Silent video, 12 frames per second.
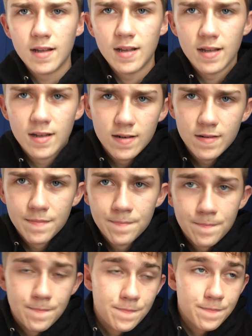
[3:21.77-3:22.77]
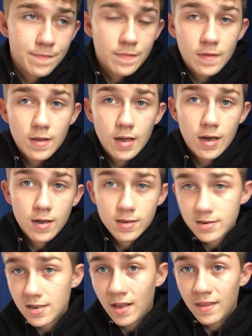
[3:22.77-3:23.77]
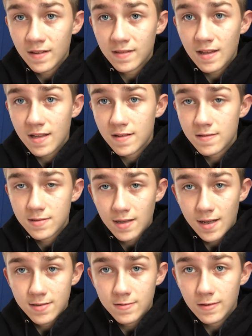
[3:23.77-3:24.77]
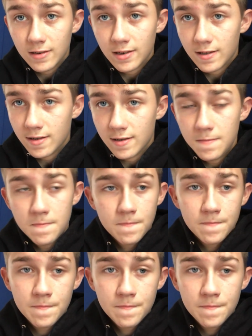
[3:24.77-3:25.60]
And honestly, I think that tastes really good.